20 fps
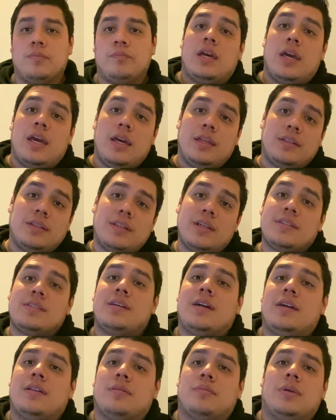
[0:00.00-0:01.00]
And the next
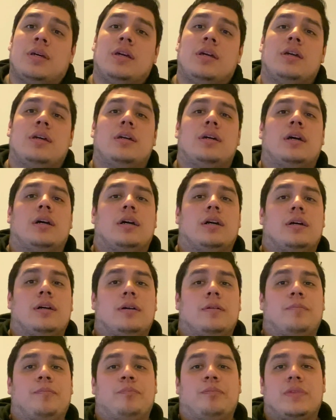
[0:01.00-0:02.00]
item,
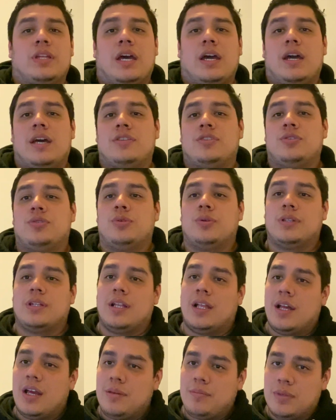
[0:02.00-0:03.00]
I had to do an
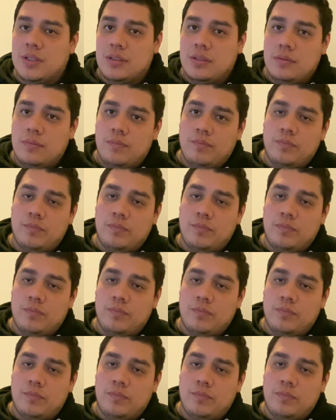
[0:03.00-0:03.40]
alignment.